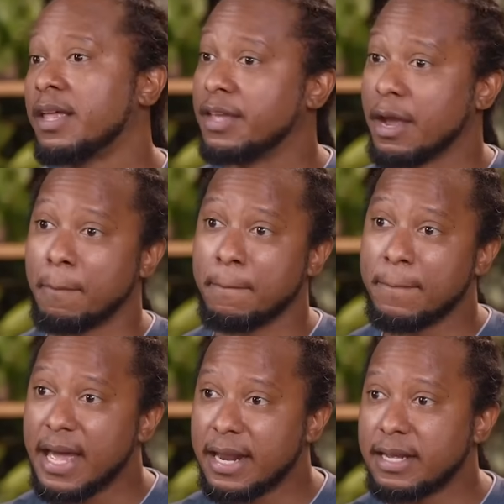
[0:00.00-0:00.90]
there are
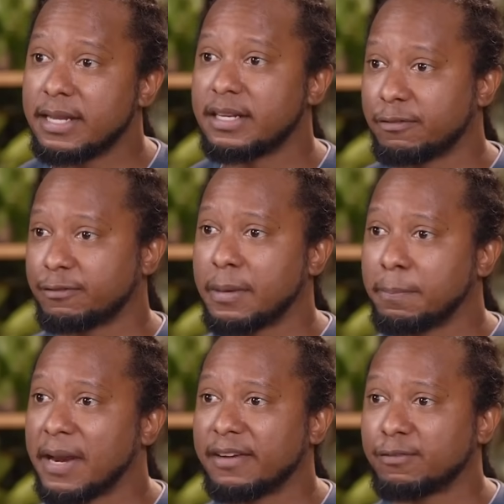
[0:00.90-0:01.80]
many different
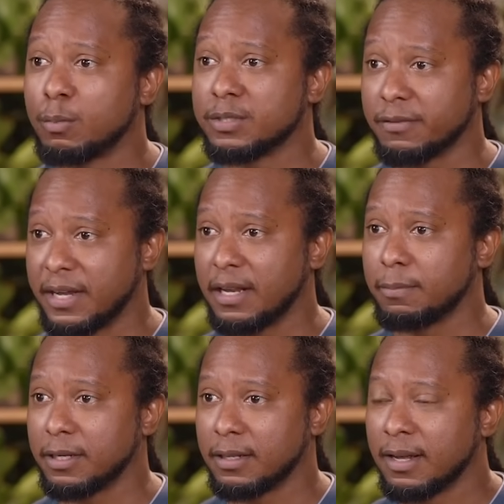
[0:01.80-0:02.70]
platforms
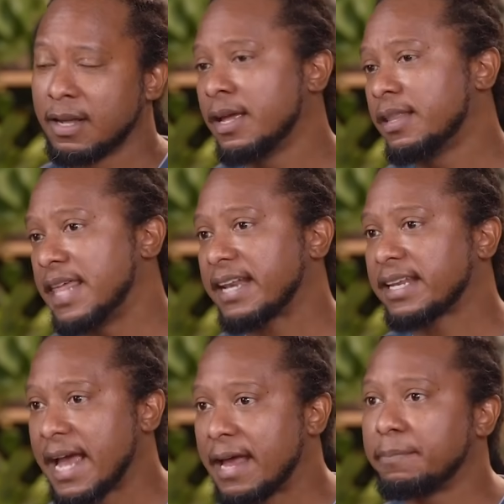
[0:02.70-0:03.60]
available that
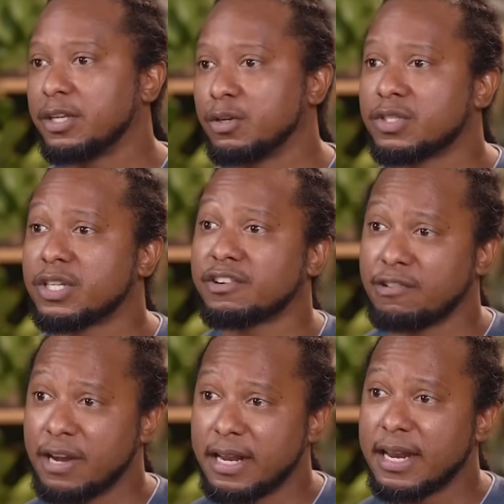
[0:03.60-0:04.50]
can be used to
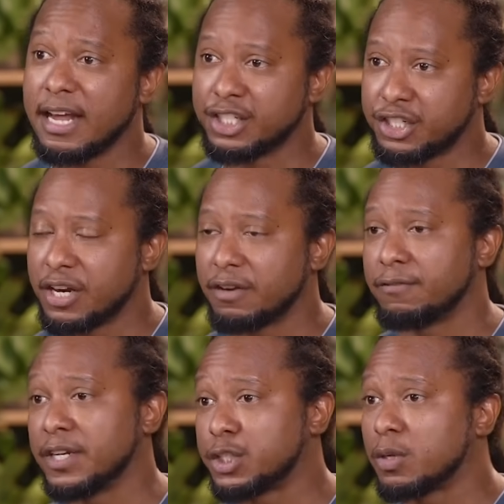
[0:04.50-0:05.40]
create and share
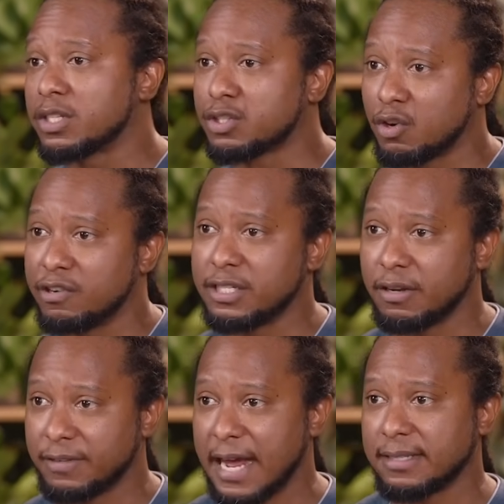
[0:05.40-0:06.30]
visual stories
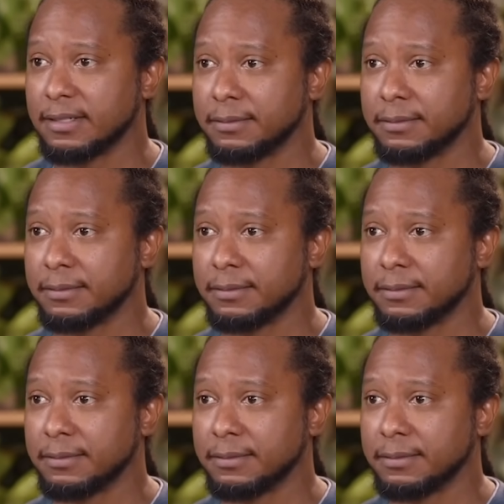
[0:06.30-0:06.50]
of data.